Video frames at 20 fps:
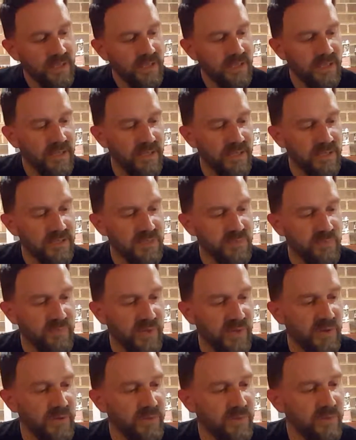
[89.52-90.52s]
is
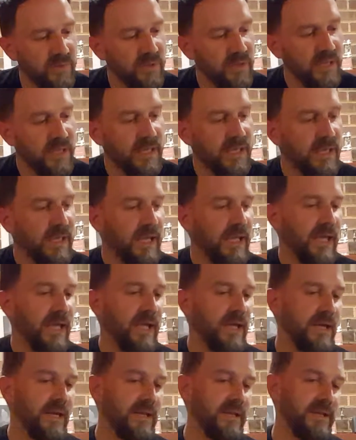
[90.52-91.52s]
bone,
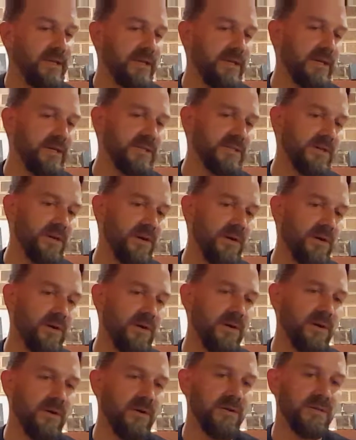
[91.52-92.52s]
and these
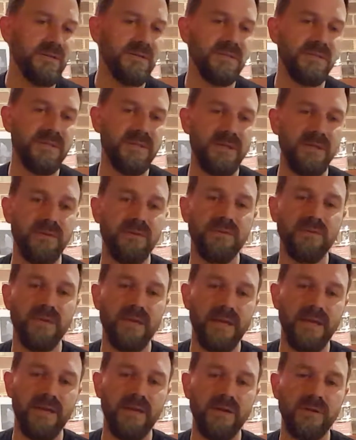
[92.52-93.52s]
are single
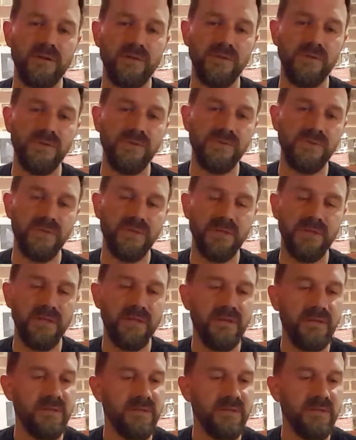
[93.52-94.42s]
line Clusion